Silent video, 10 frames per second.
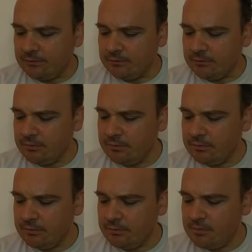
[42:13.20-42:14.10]
said
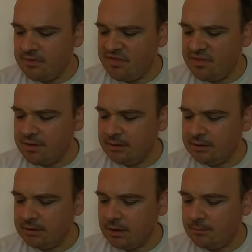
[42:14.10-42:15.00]
think
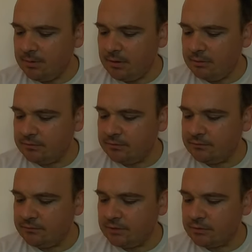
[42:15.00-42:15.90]
about
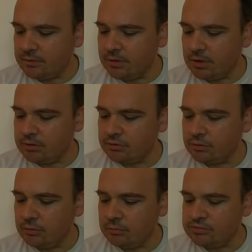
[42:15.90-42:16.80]
very hard
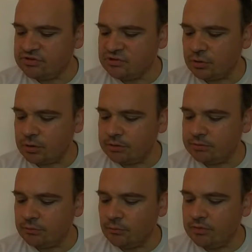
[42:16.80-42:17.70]
cold start
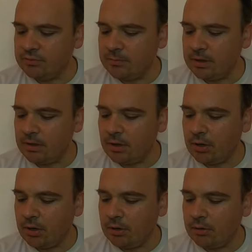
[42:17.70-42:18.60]
with my
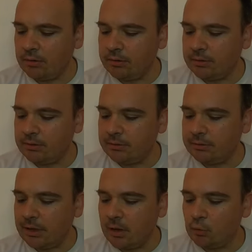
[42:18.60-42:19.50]

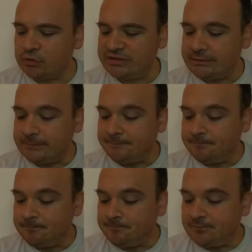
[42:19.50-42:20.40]
Audi.
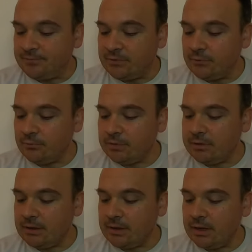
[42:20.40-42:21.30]

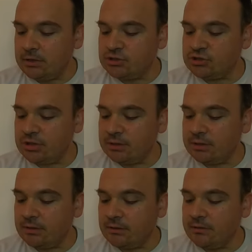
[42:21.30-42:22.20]
When I check
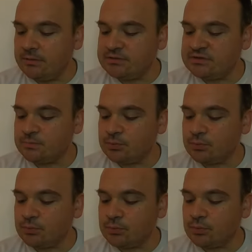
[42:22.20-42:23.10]
the spray
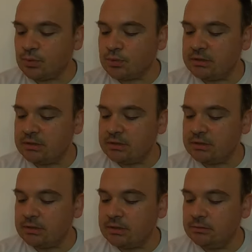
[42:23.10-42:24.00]
nozzle